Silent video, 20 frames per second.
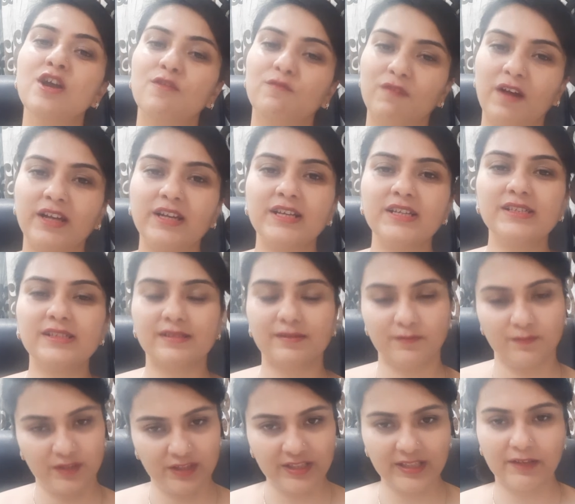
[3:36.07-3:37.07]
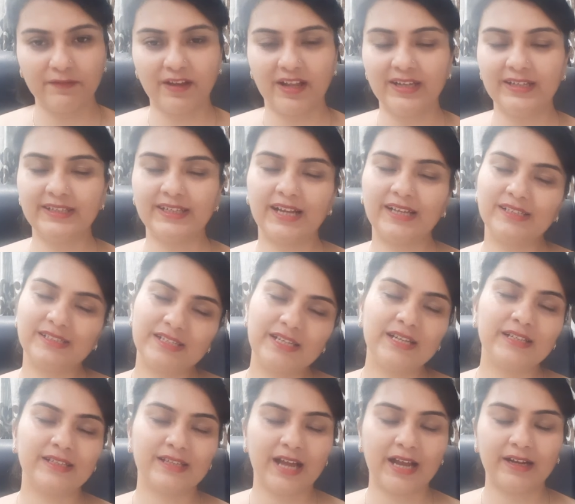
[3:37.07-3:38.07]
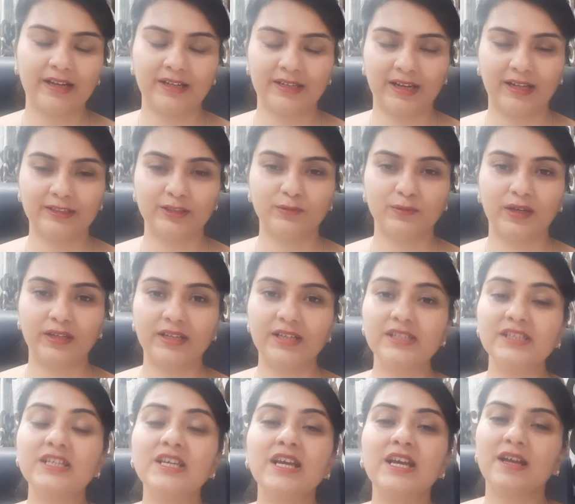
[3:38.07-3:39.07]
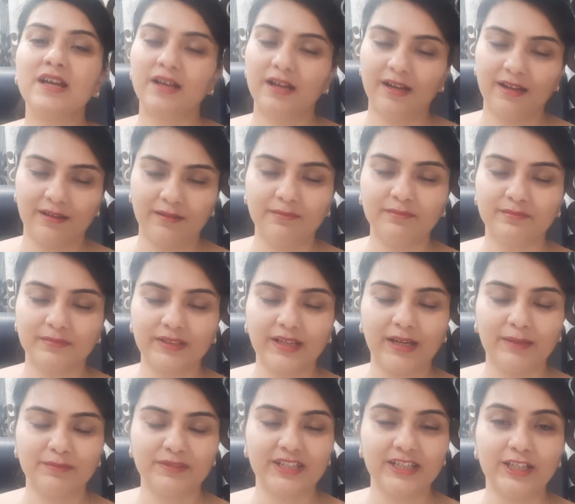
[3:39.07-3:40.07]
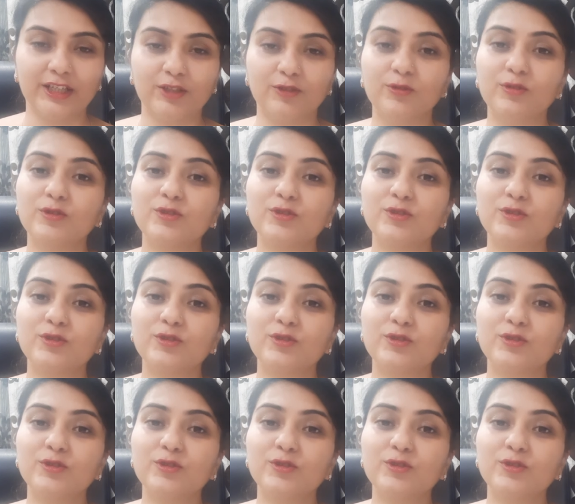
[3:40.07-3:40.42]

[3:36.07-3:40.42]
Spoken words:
One is with Valentine's Day, another one is I'm telling you.